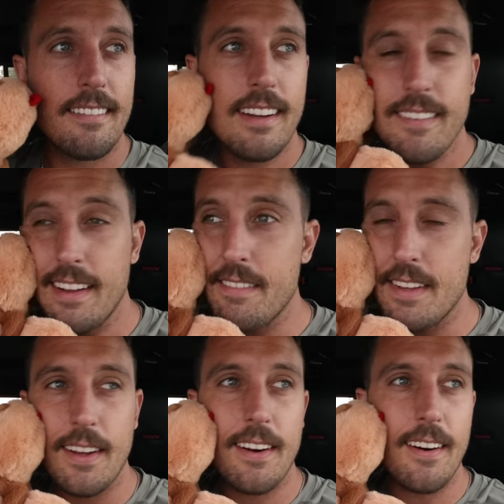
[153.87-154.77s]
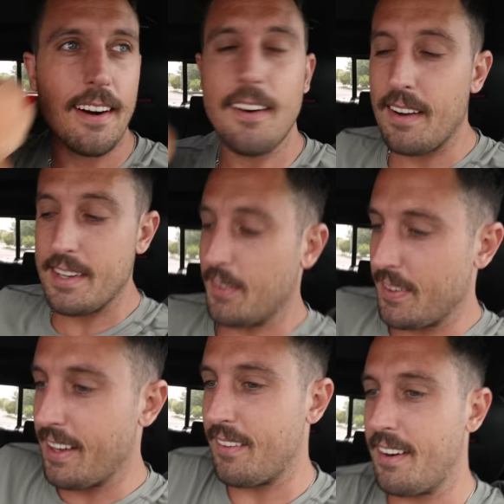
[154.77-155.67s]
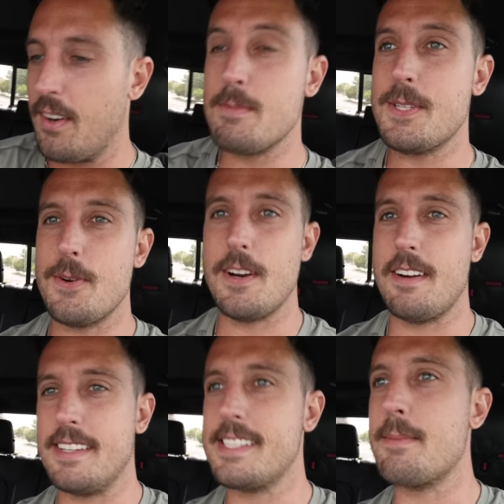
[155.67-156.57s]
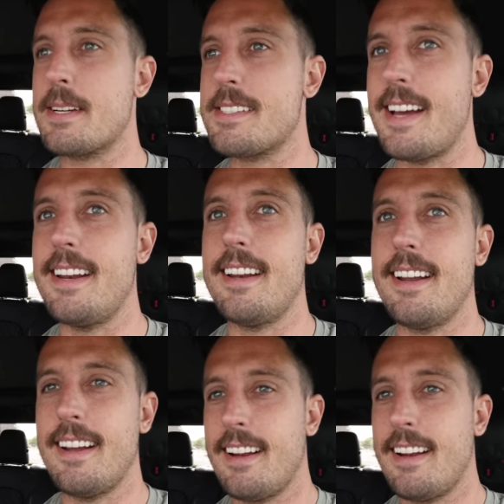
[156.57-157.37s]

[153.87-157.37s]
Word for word: Maybe I leave it in the car. Oh, I don't know. Oh, I'm so nervous. I'm excited.